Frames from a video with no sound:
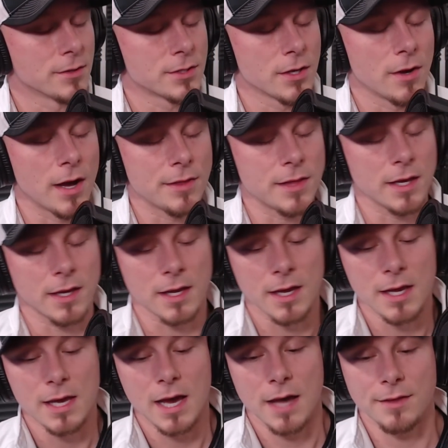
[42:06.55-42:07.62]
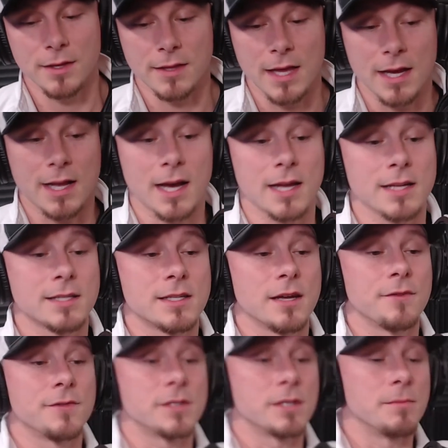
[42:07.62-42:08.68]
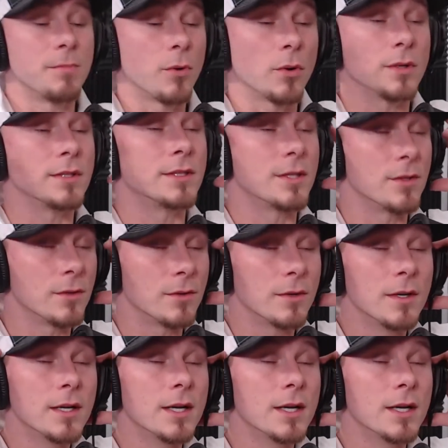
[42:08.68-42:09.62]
So I think that kind of stuff is important too.